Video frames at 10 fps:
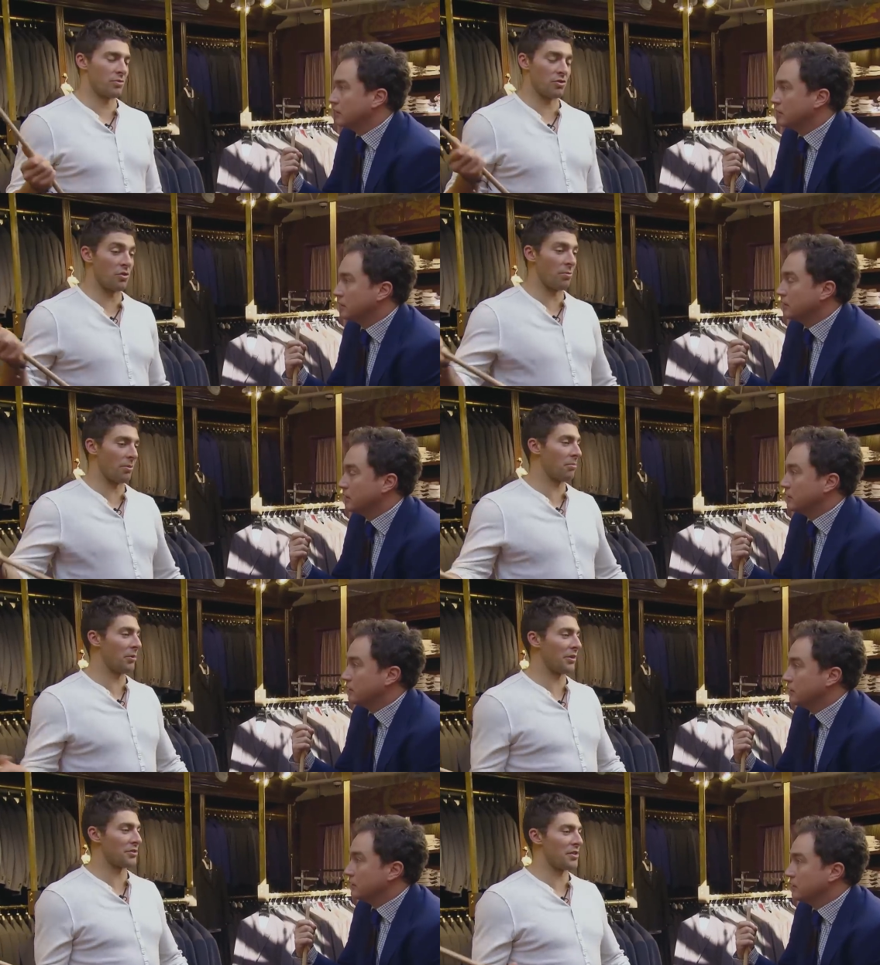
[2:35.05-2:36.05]
Speaker 1: stupid
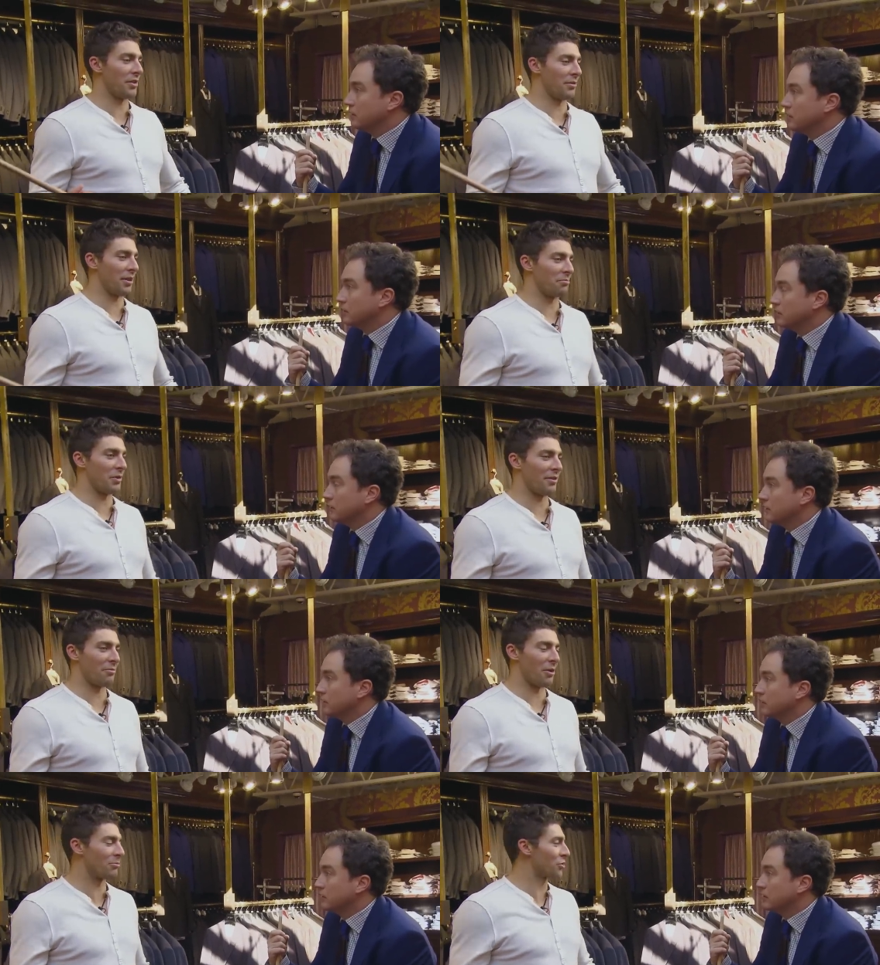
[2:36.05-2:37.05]
because they,
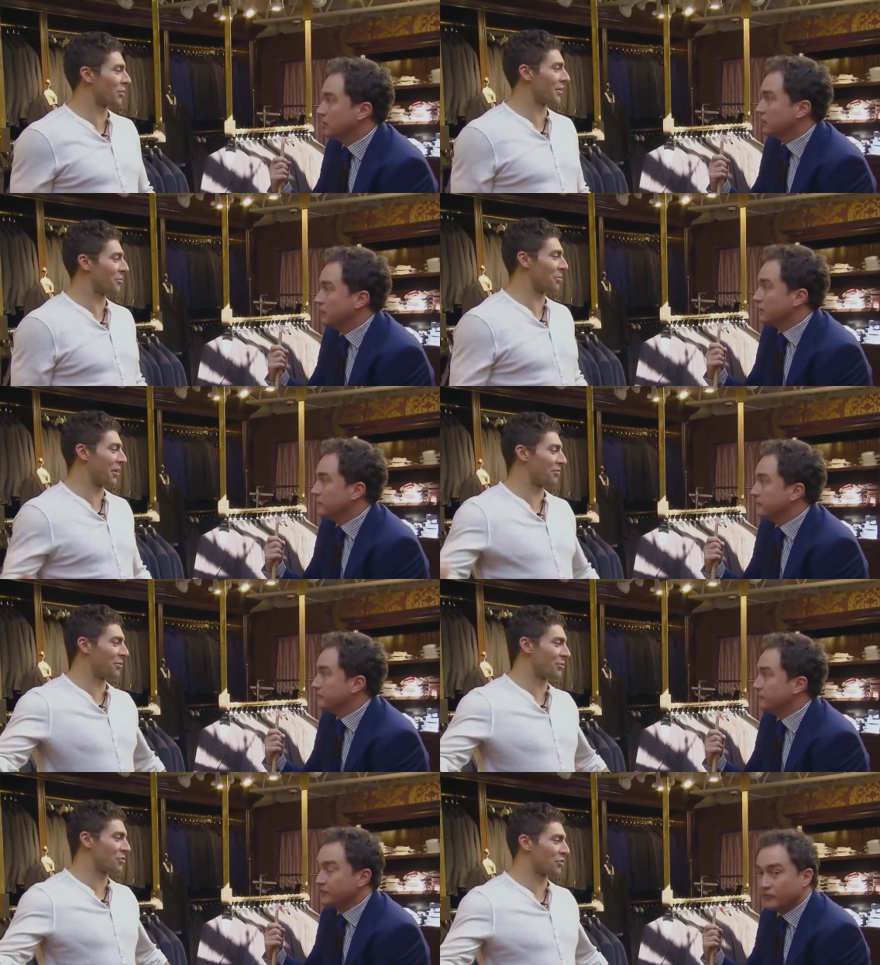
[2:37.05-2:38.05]
I'm sure, had to pay
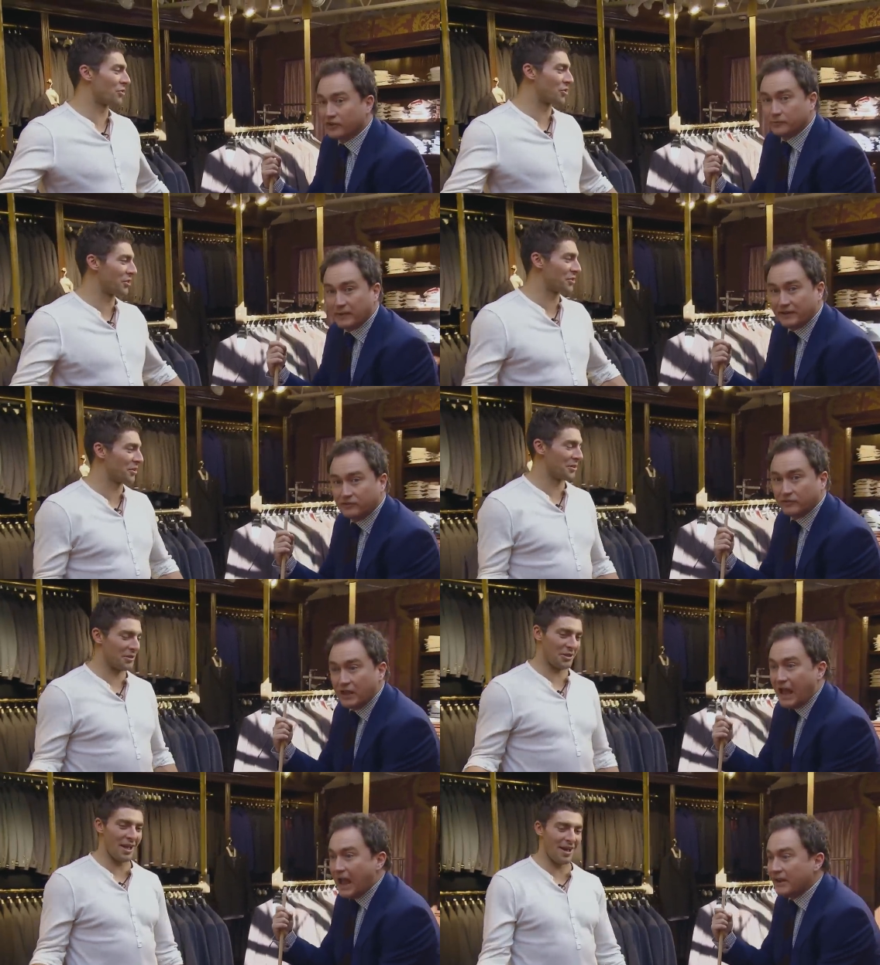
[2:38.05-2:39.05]
for those They're jerseys.
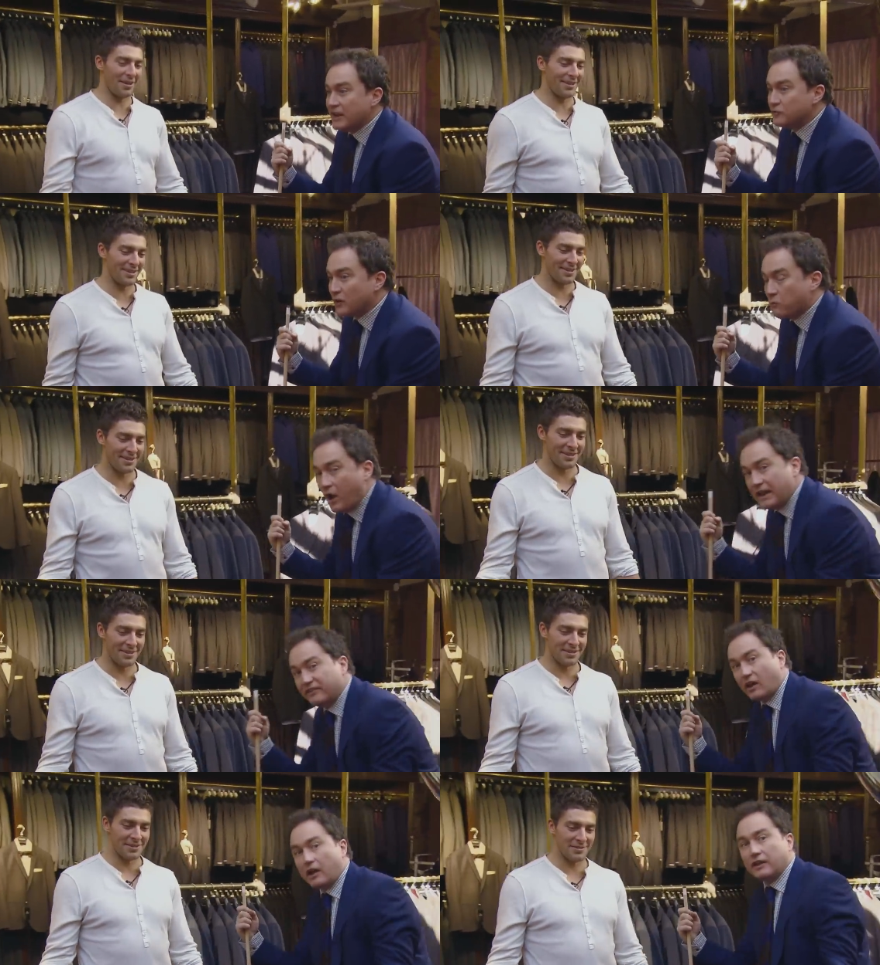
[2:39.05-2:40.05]
expensive. Yeah. And,
Speaker 2: and why
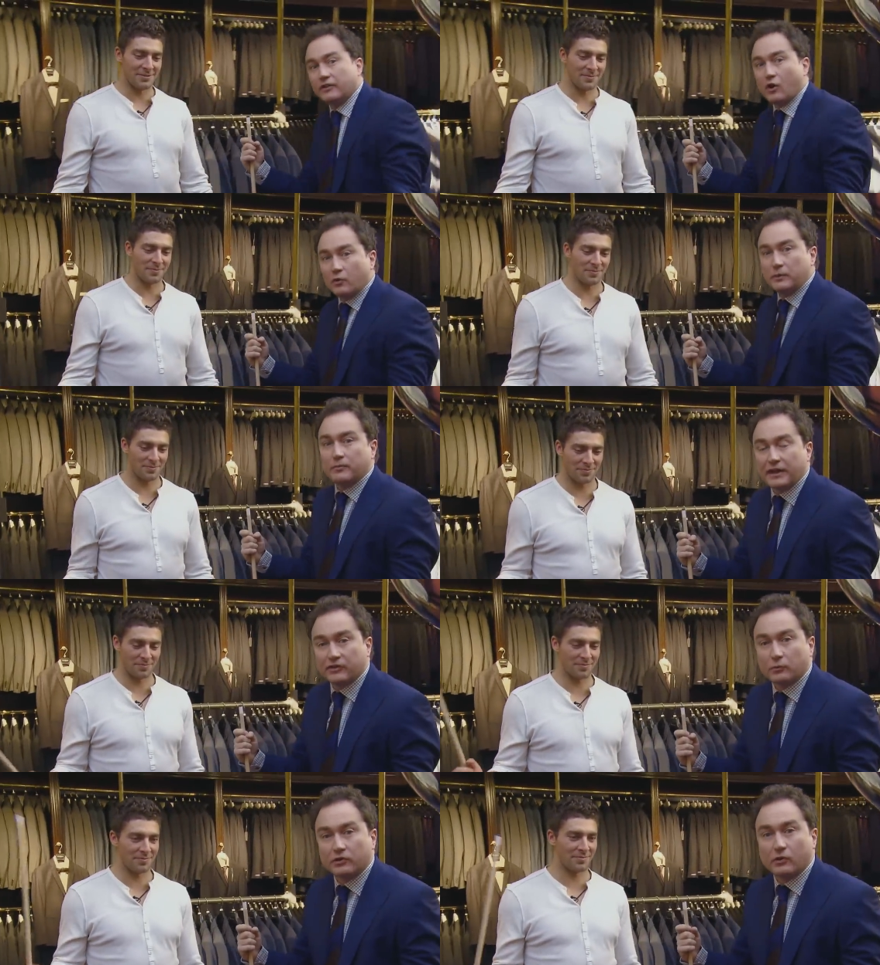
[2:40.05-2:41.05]
is hockey the only
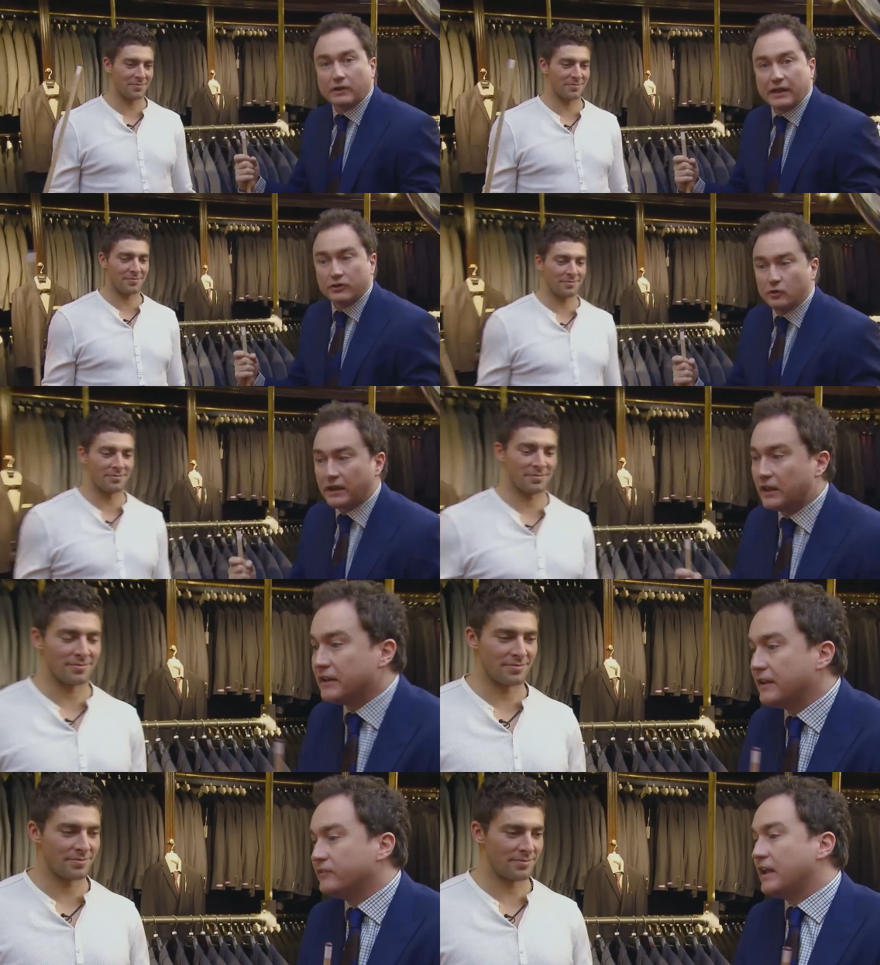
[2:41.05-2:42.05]
place where it's okay to do that?
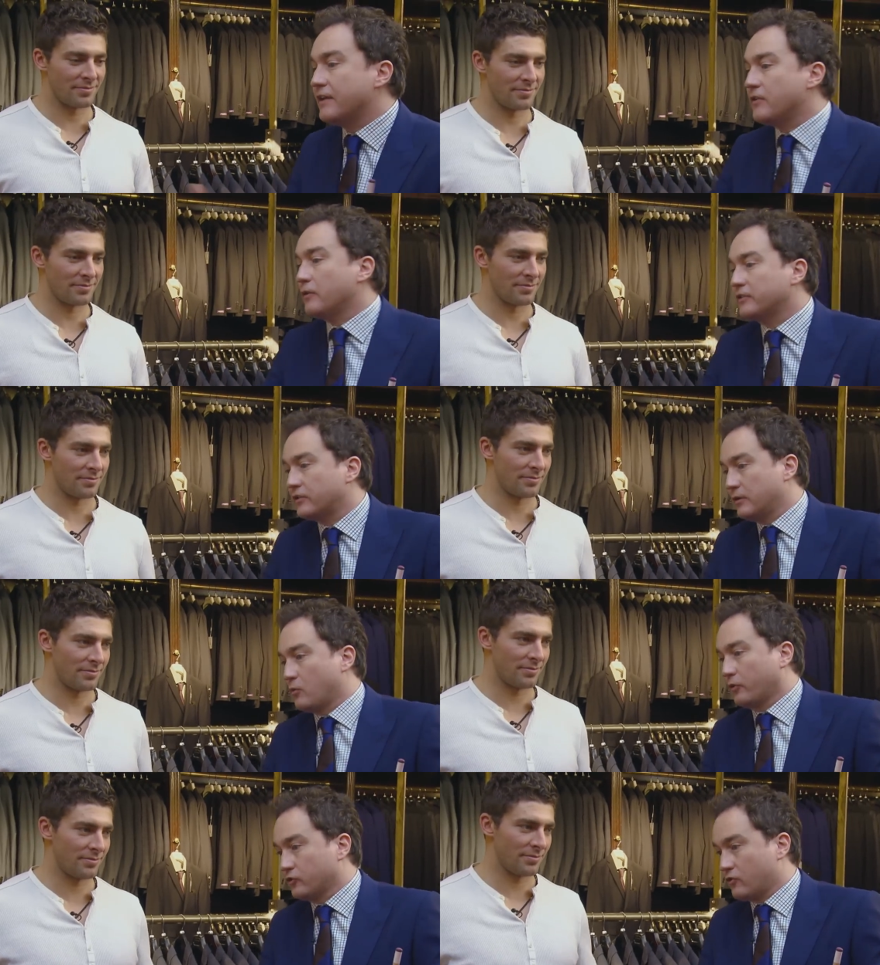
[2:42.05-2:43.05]
Like, let's say if I was at Tim
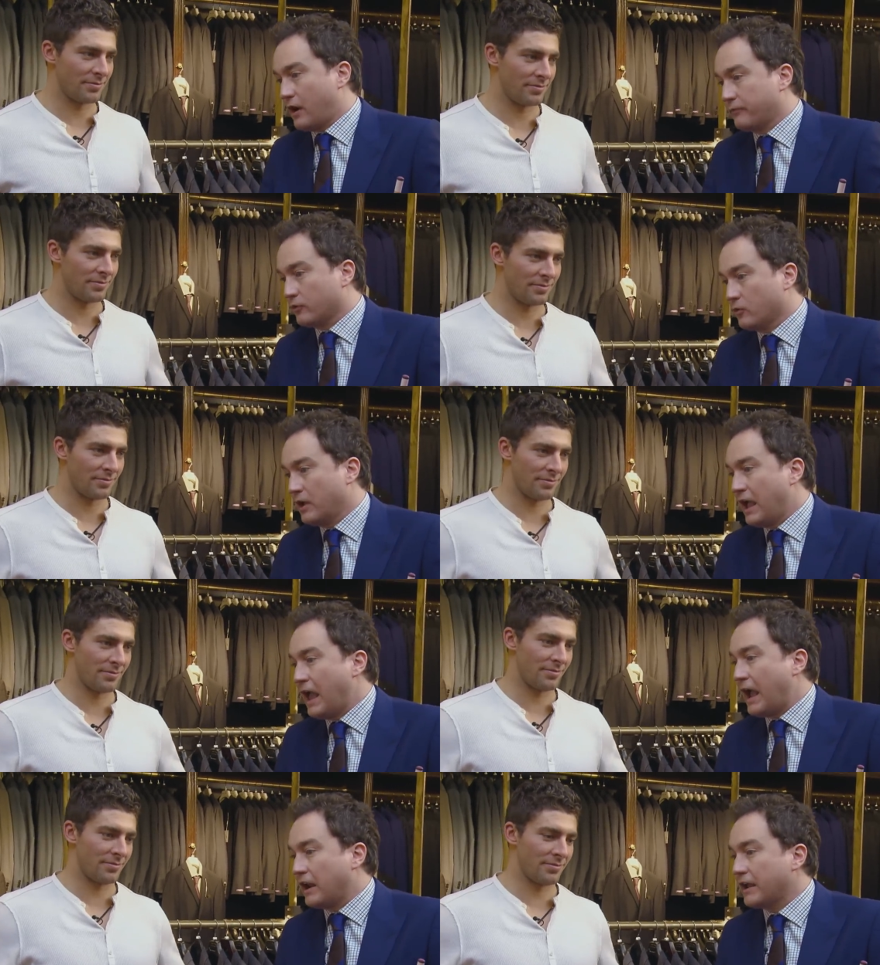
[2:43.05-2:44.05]
Hortons drive-through
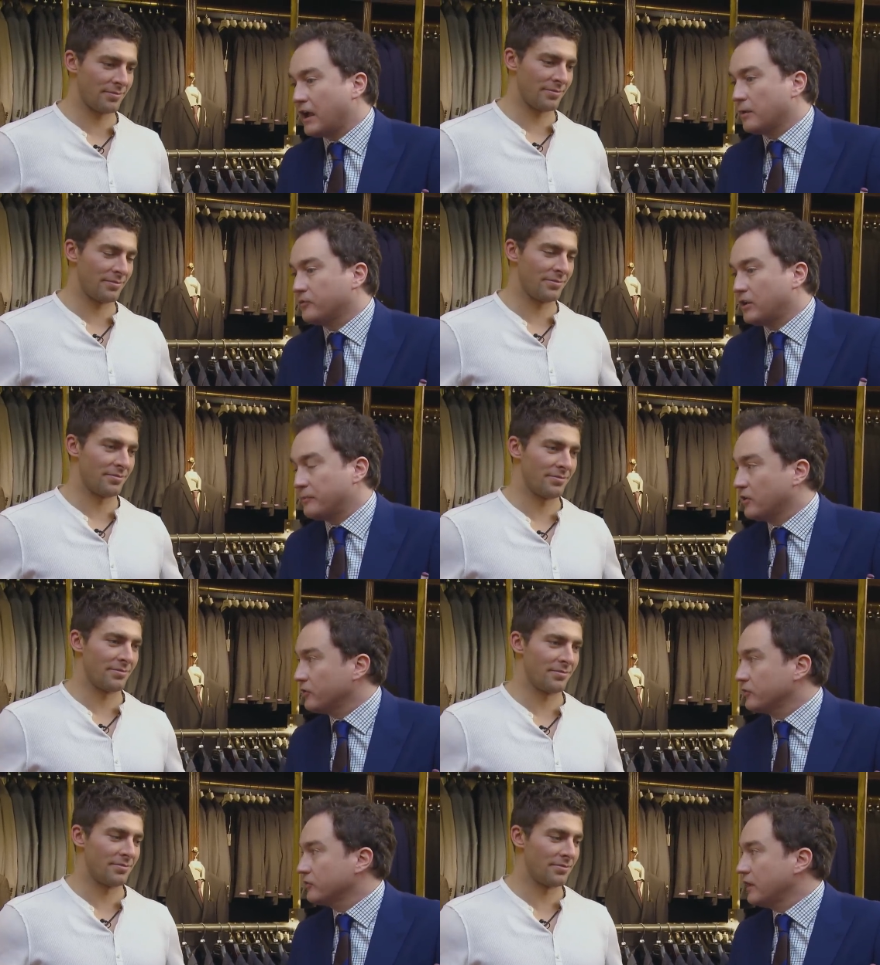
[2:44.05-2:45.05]
and I got upset
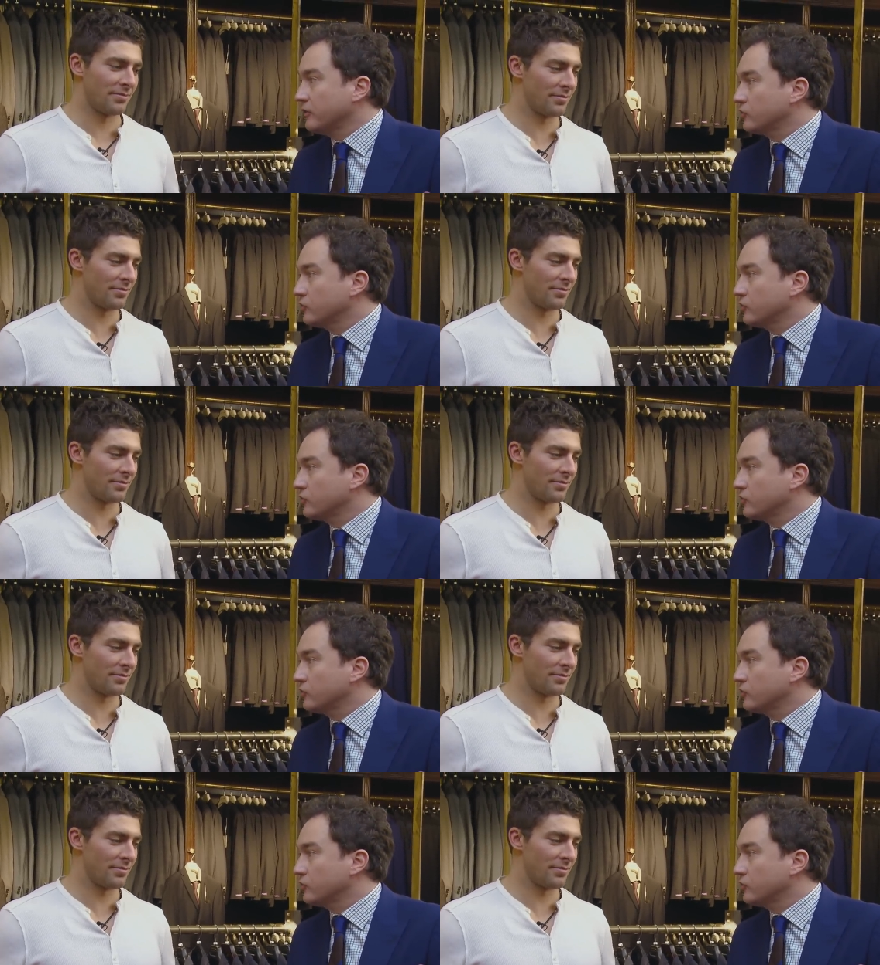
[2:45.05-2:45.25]
because they